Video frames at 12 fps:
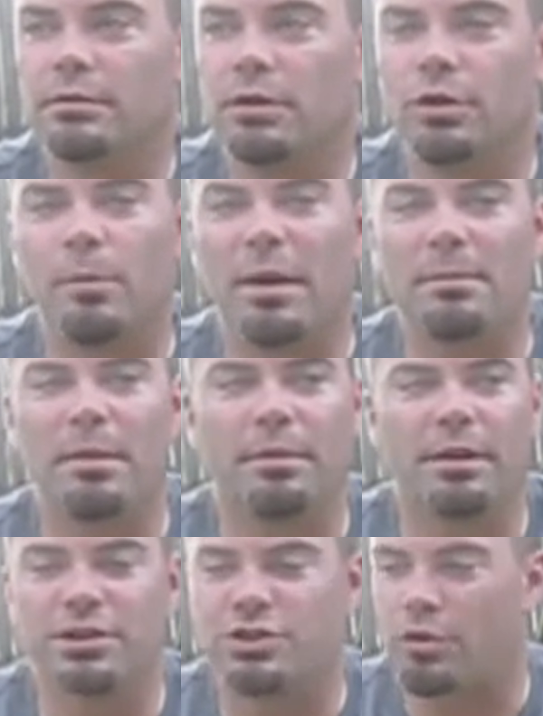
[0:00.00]
Don't know many people
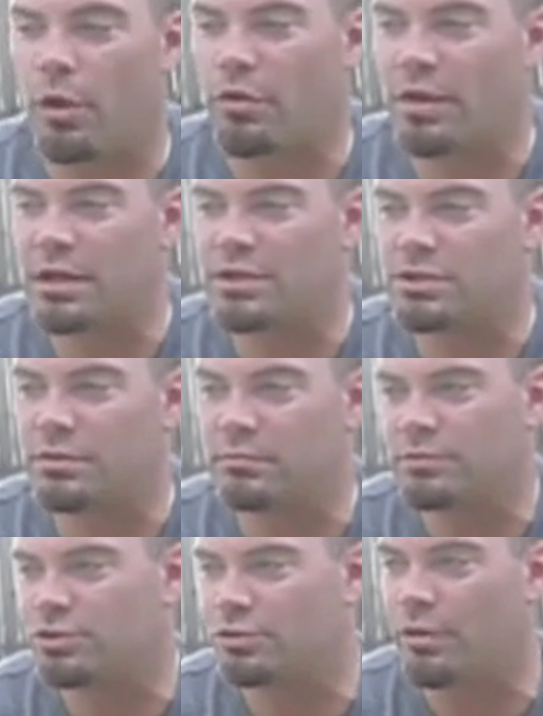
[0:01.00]
that just throw things
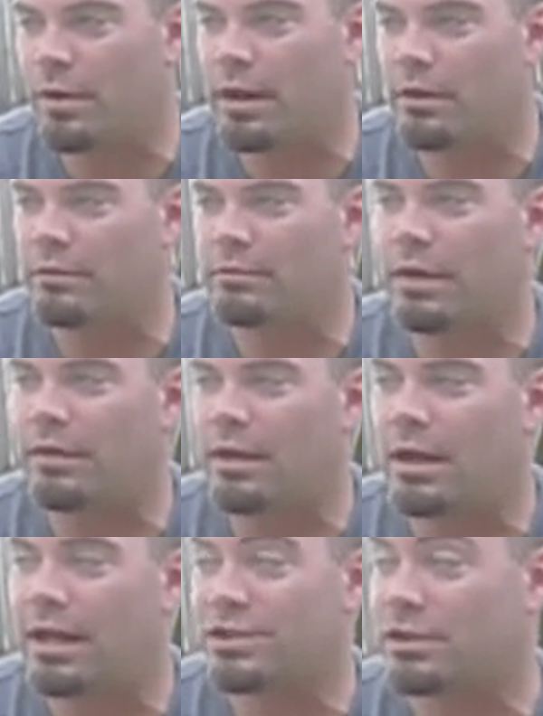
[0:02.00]
strewn around, and
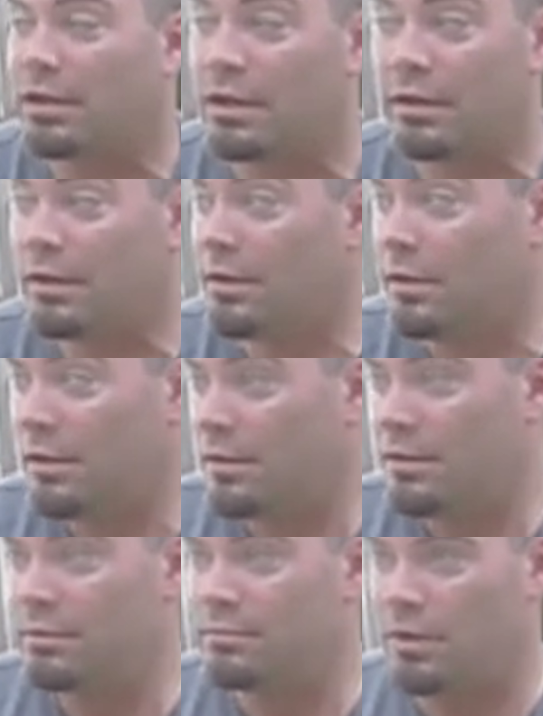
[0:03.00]
then actually
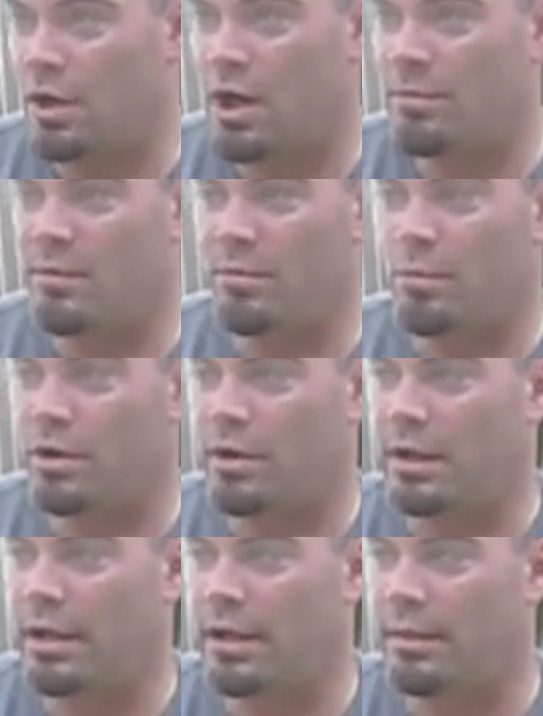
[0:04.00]
I'll come home from work
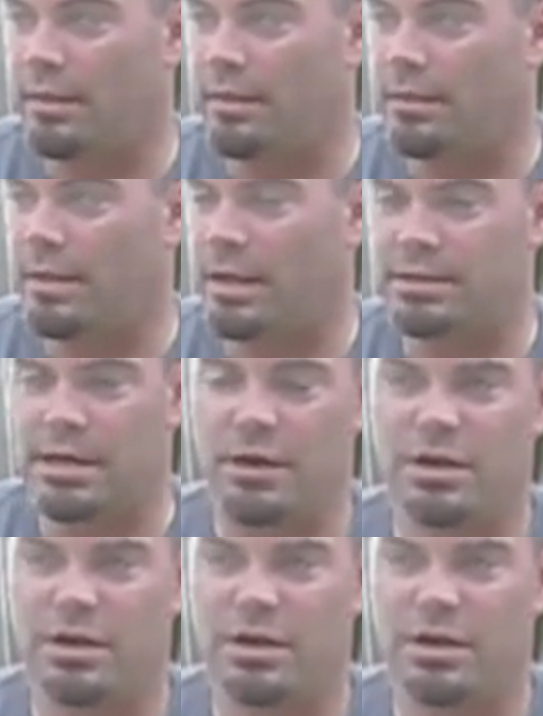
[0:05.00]
and the entire